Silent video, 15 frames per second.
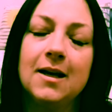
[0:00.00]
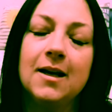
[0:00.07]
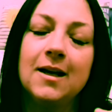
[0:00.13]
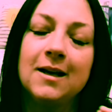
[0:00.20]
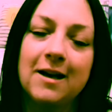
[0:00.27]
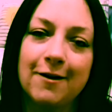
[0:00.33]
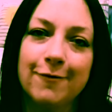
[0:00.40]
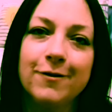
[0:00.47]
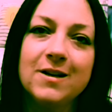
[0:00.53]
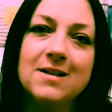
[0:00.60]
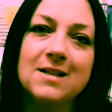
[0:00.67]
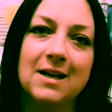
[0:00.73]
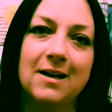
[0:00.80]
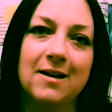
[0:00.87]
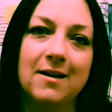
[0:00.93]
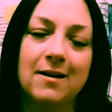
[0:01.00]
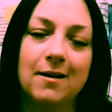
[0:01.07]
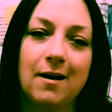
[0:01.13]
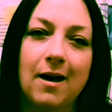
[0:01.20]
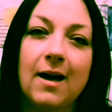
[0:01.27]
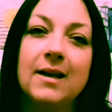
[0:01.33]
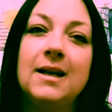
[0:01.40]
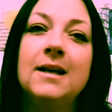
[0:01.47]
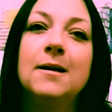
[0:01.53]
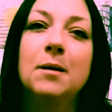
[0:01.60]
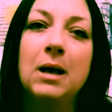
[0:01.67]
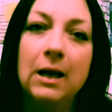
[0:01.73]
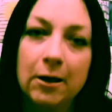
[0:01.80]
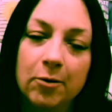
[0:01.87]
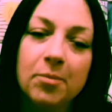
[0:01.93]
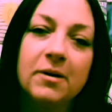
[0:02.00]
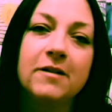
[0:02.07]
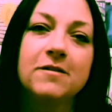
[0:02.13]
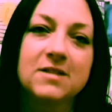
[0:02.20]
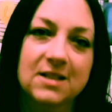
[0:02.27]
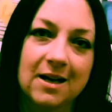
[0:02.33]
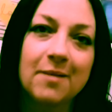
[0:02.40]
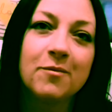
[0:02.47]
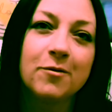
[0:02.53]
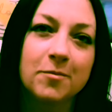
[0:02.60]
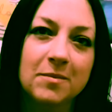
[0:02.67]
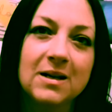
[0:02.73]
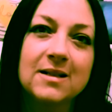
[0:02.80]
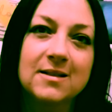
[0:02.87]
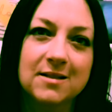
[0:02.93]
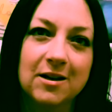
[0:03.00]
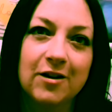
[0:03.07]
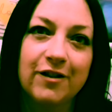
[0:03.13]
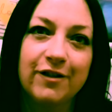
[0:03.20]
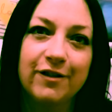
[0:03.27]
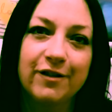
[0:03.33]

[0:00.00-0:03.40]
in every day, I need a little bit of time for myself.